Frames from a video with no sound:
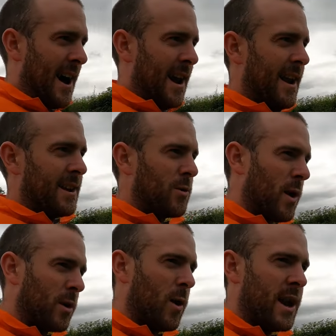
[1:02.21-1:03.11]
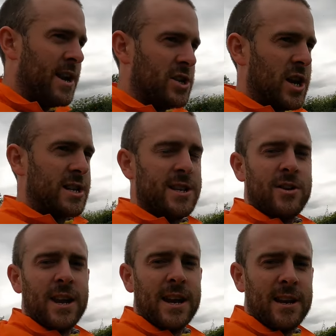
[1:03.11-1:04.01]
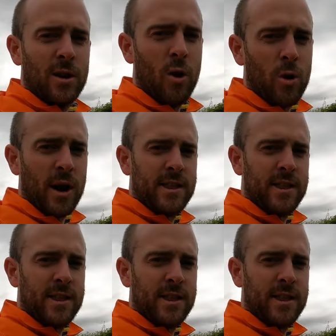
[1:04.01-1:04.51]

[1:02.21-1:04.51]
And they're quite interesting really to look